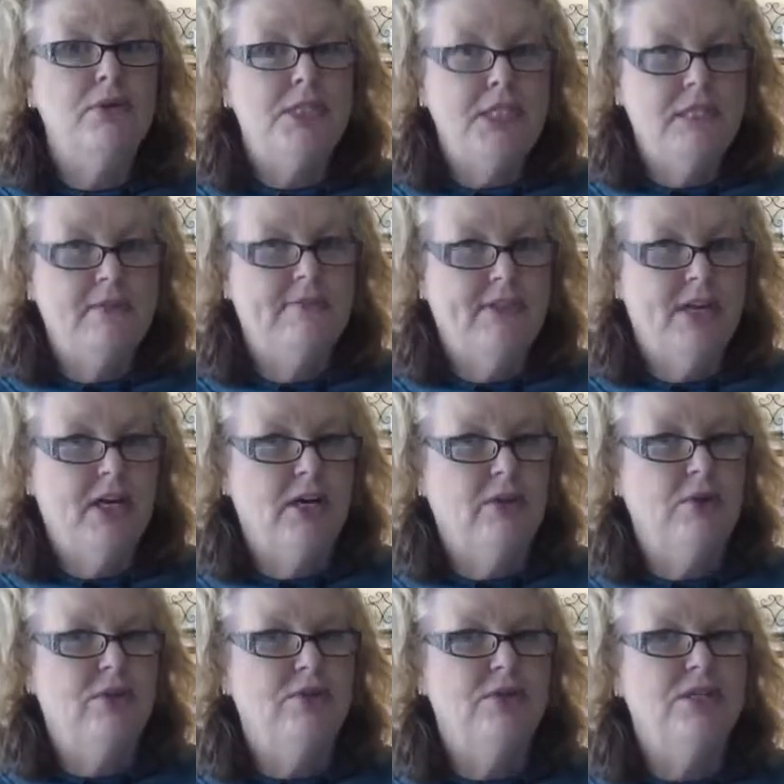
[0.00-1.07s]
of
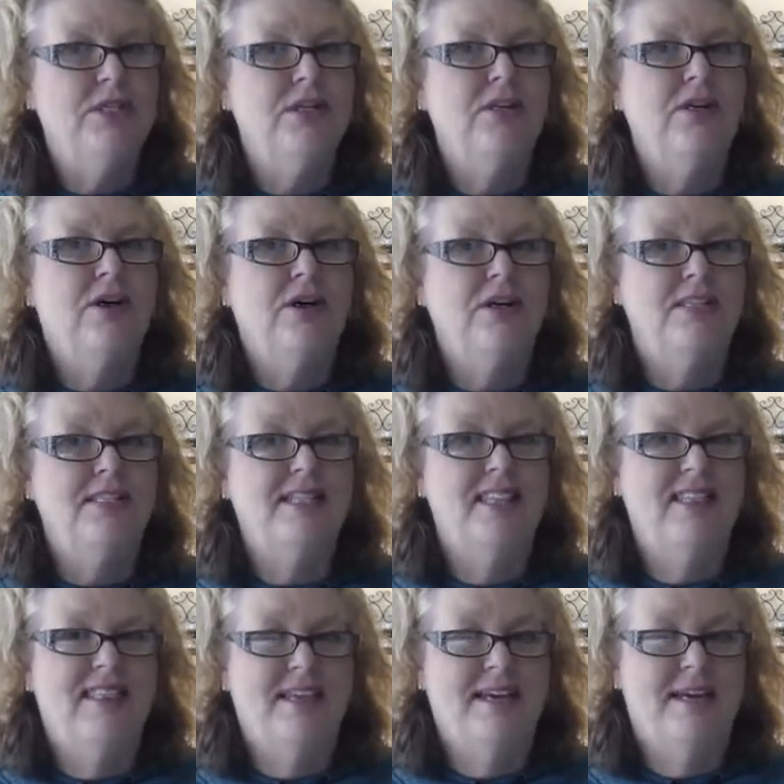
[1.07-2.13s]
those are
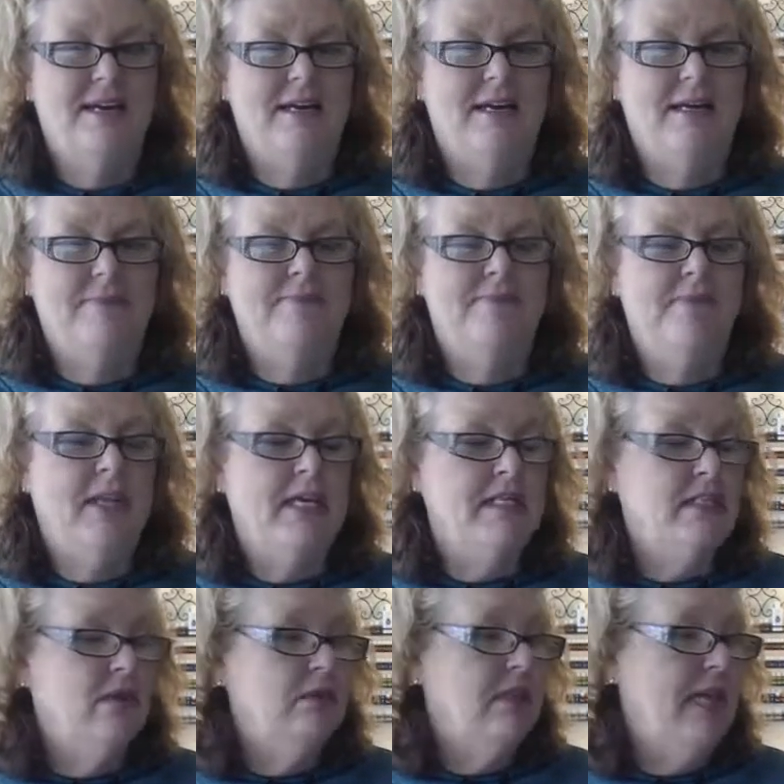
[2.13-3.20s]
synthetic. And
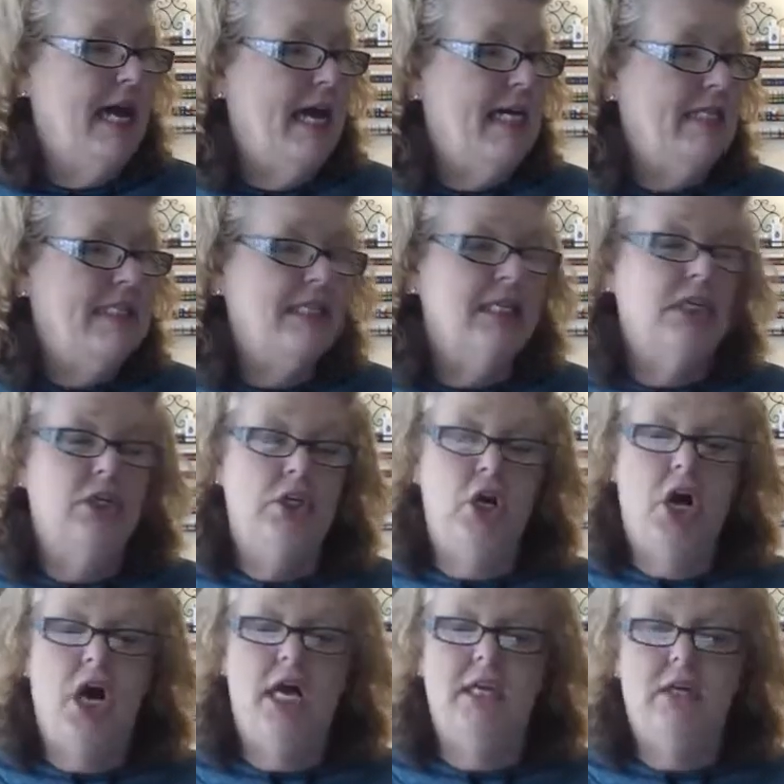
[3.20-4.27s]
so that's
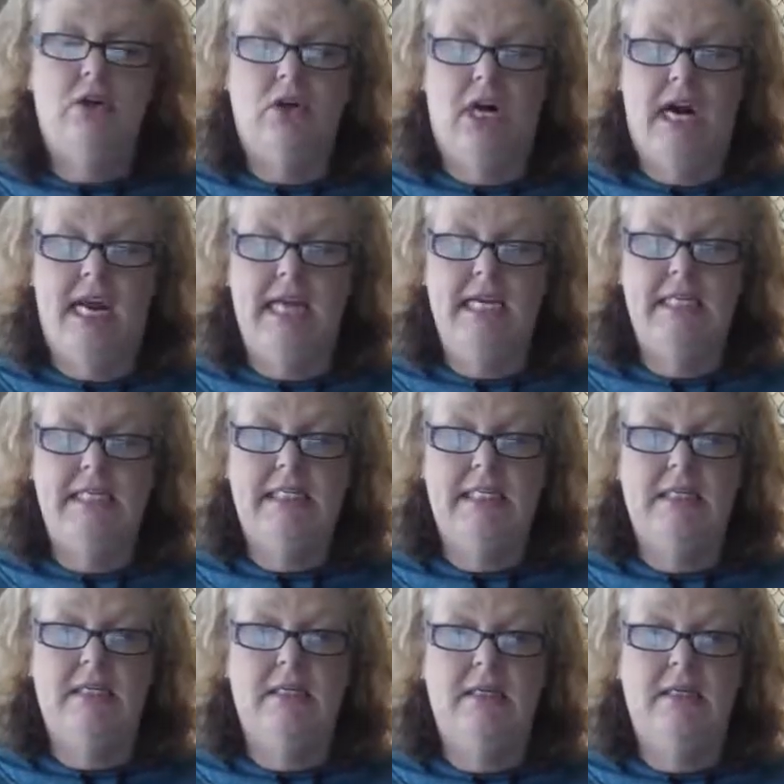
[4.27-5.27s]
not great.